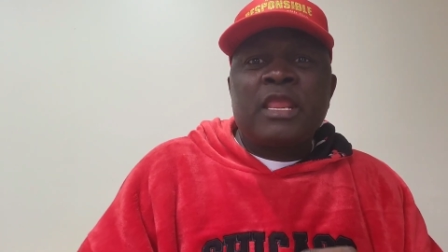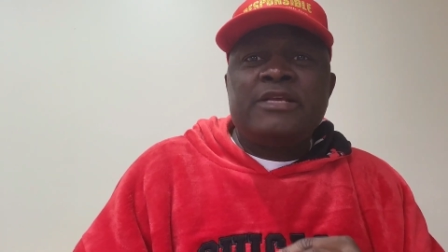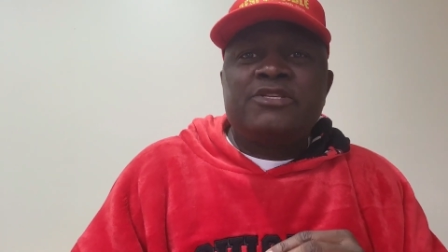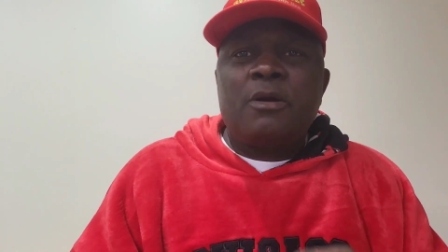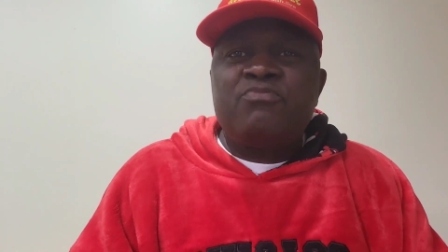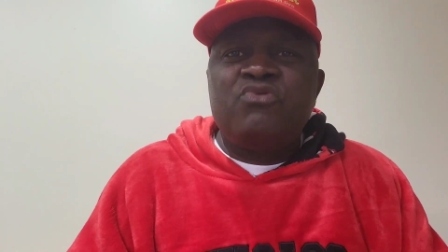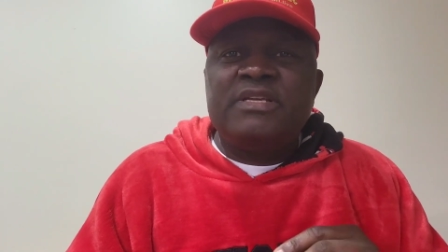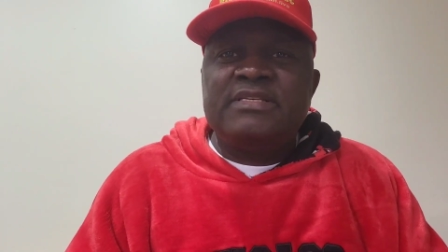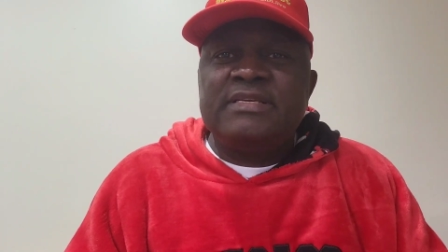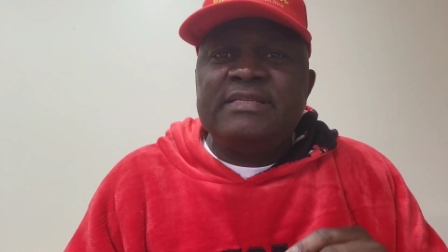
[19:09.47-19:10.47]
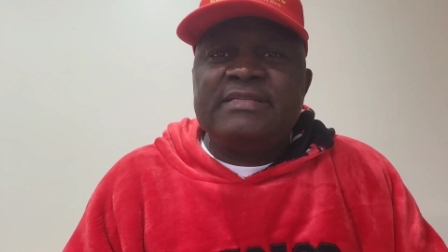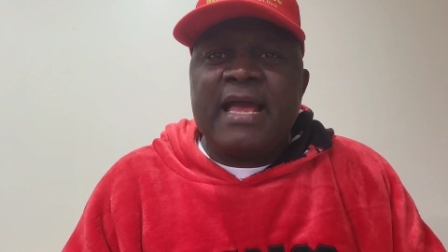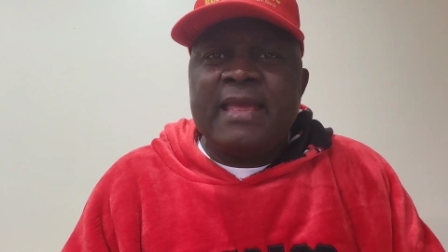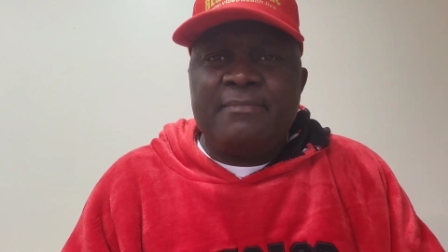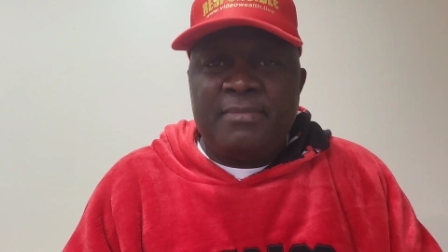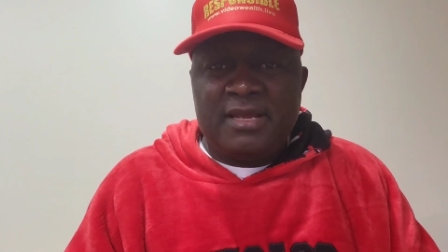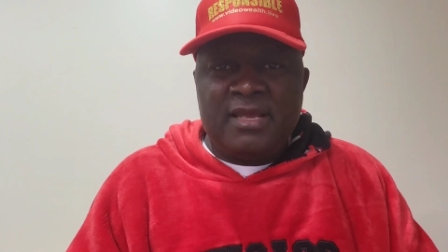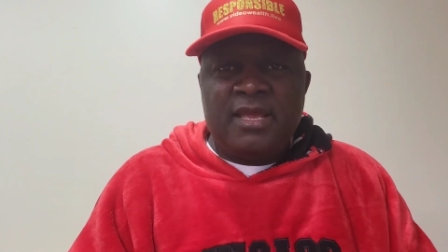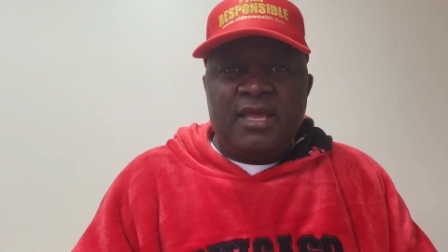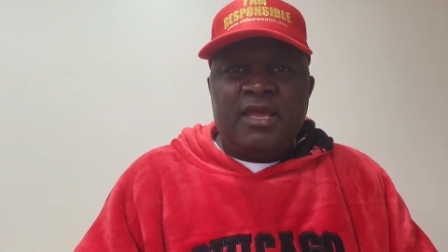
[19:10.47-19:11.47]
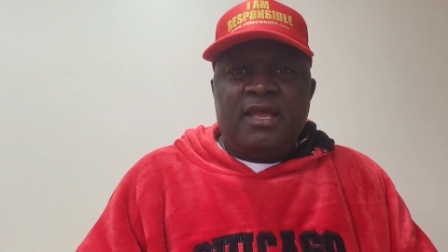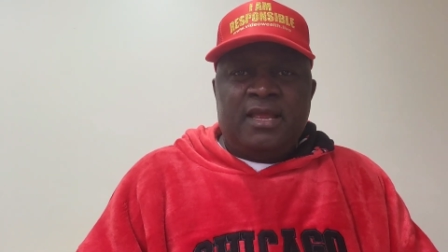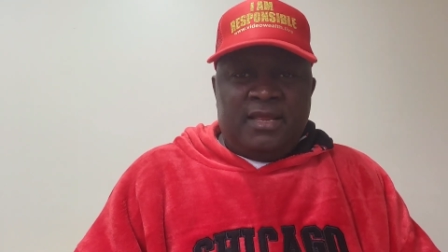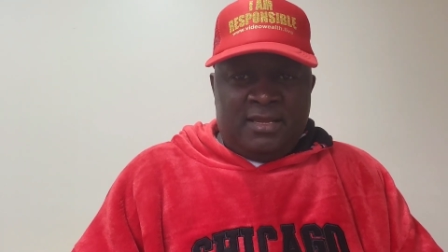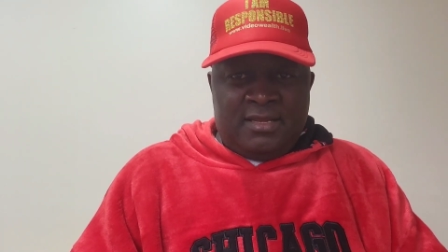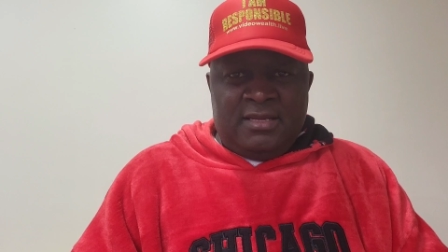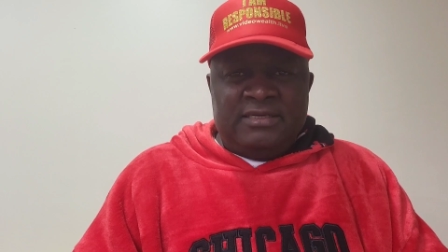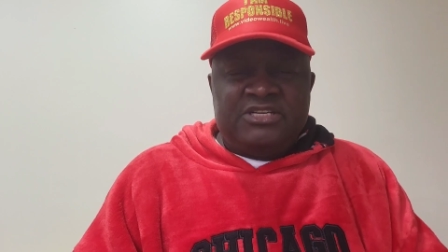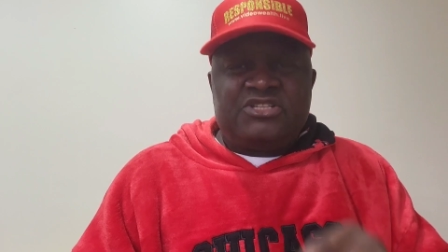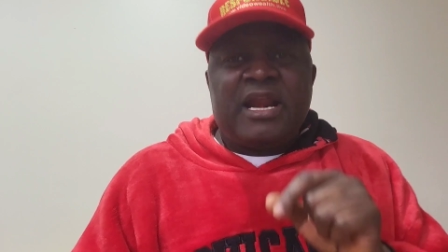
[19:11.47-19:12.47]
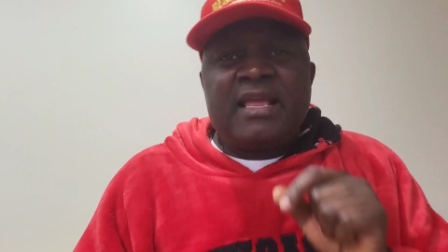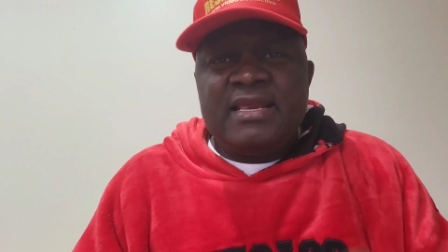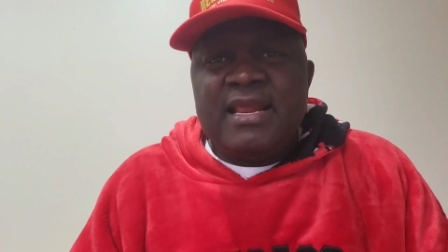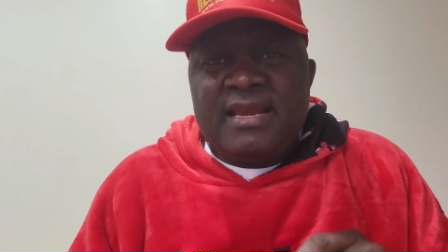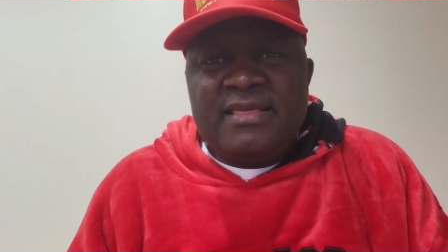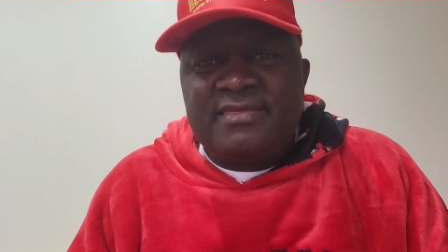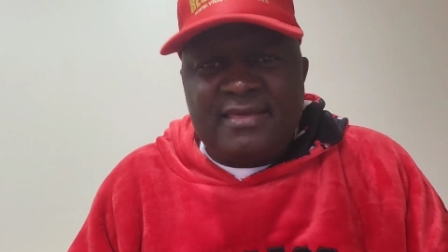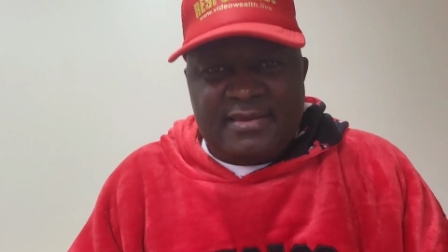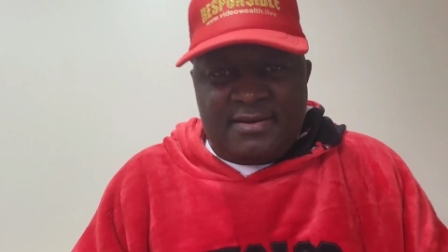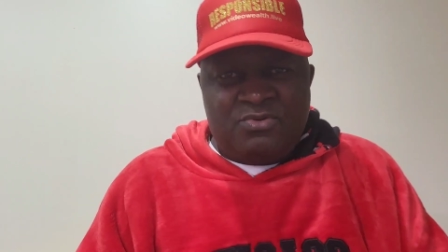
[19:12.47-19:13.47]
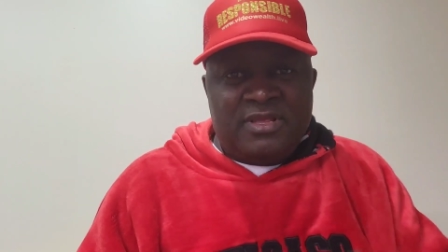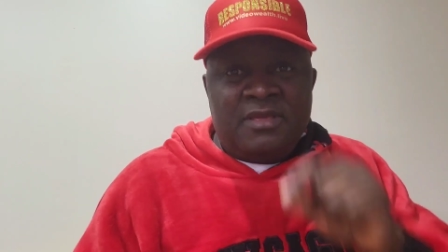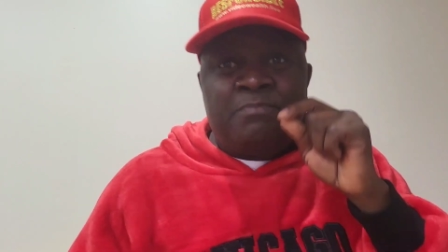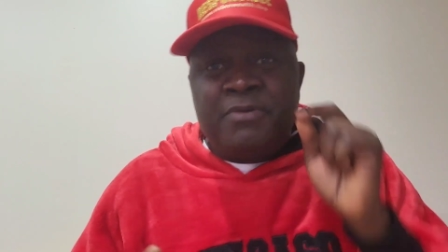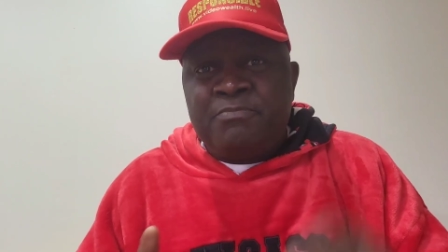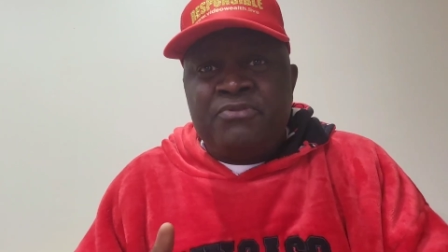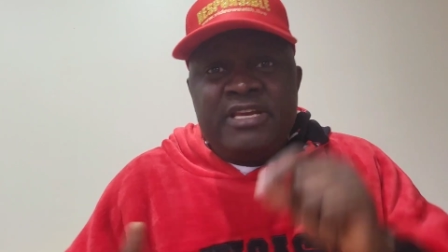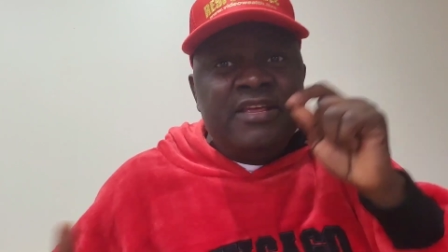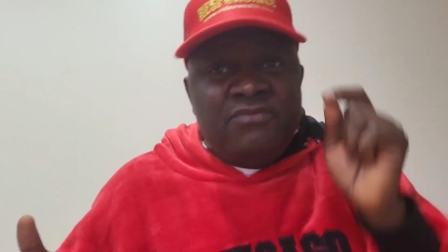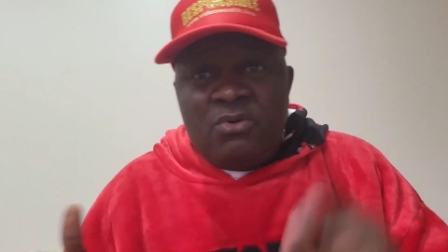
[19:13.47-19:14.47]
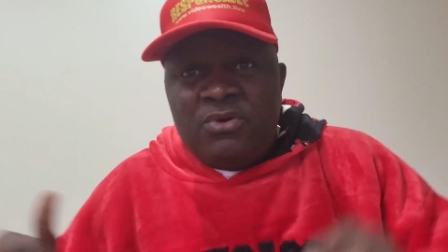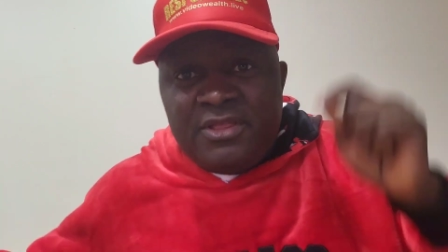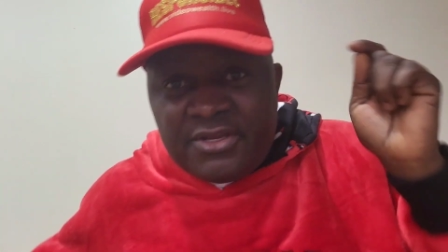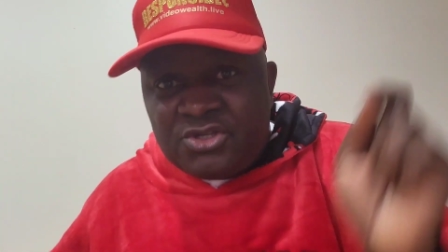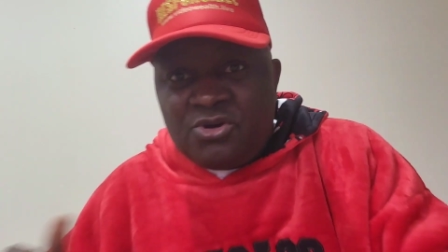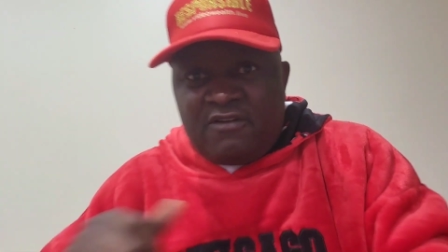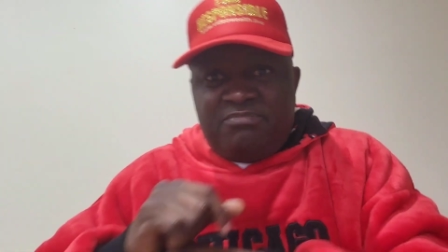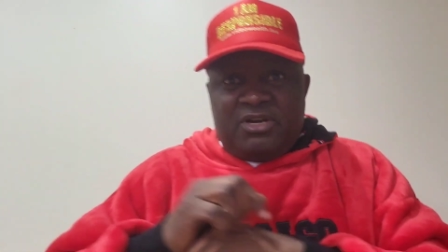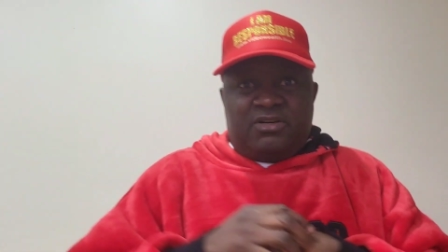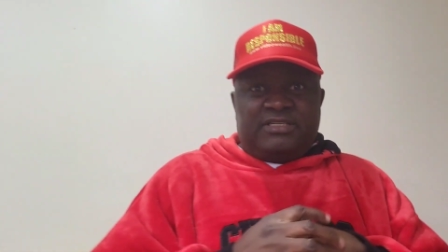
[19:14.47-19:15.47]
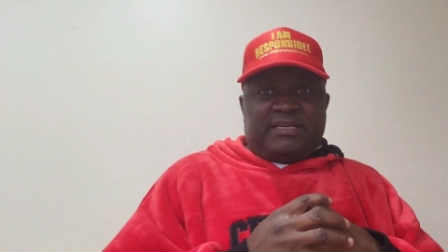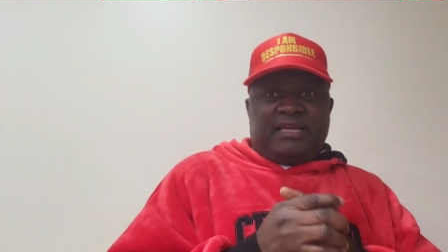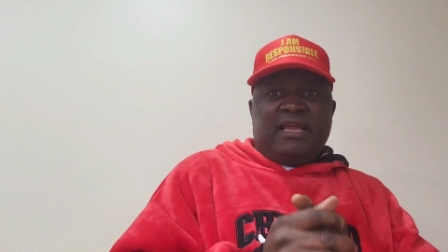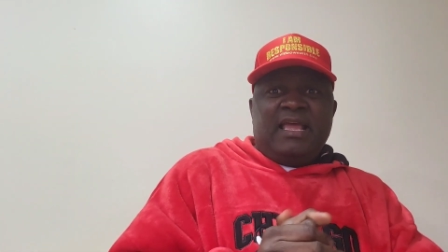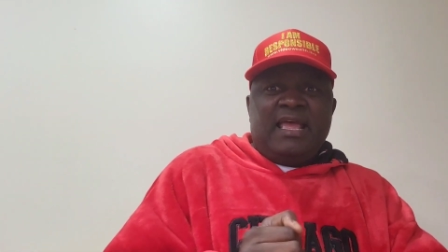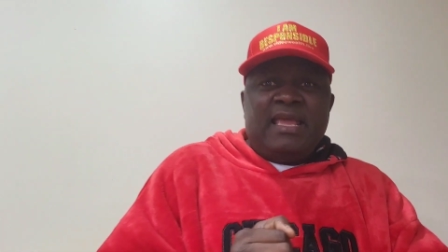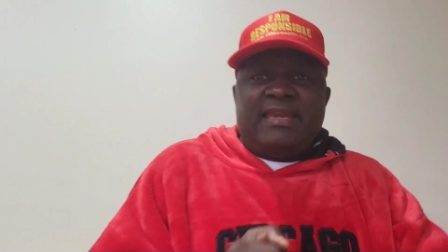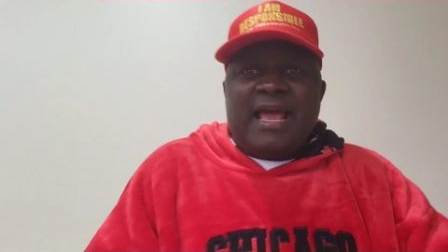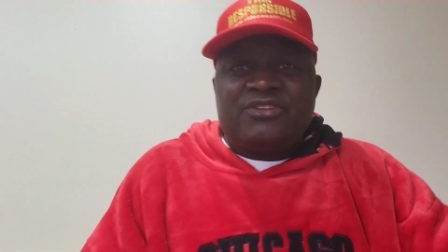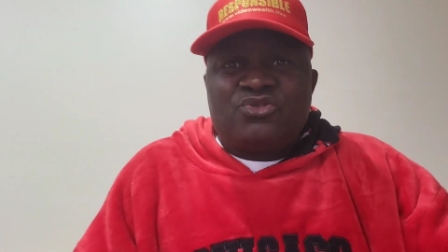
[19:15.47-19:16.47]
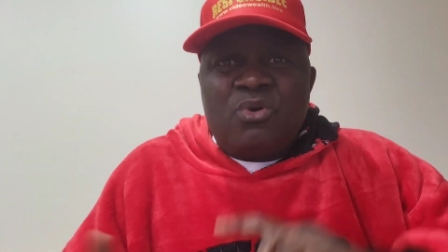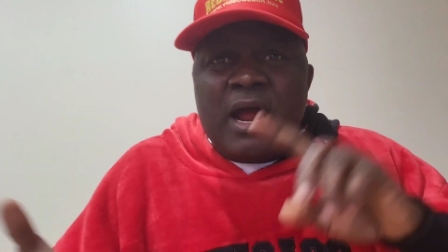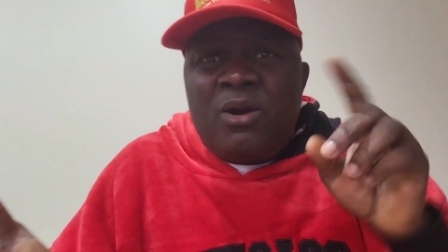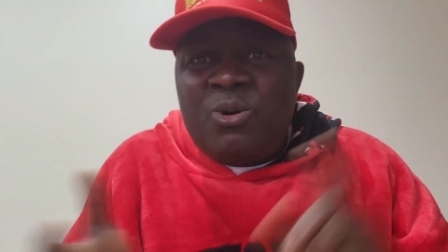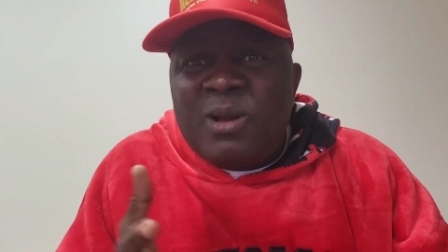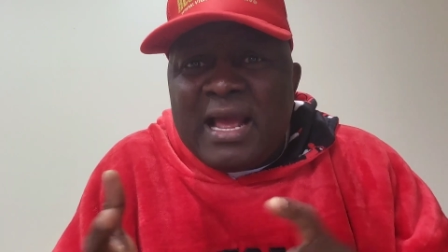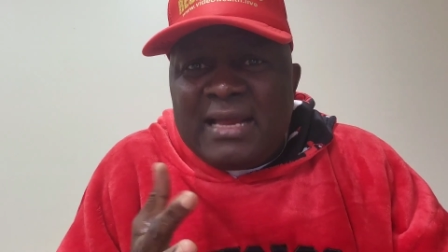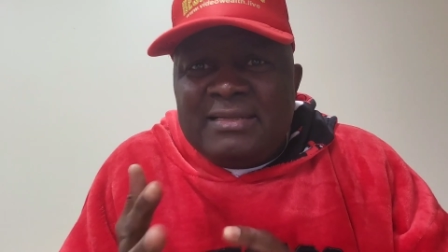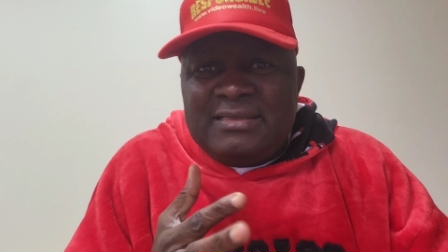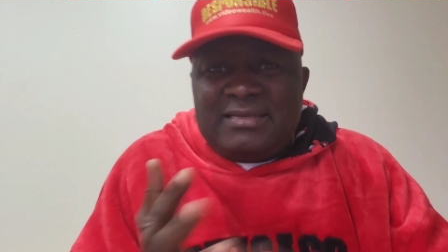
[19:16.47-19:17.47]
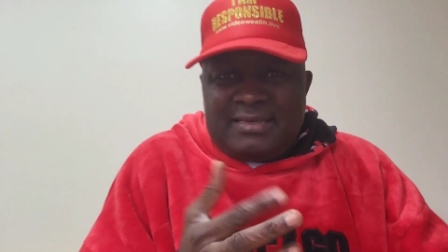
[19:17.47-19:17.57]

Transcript: Stop wasting time dragging anything with the people living with issue of blood. They are so arrogant.